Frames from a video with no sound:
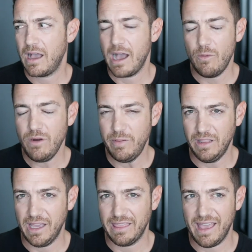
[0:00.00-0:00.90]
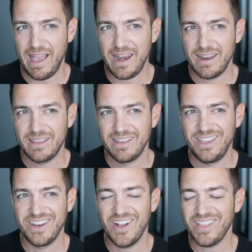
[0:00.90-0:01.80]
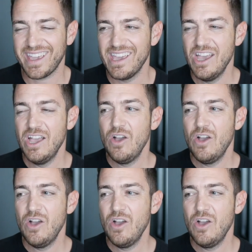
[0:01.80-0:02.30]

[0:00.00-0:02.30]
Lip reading: I want to be like that. You know, like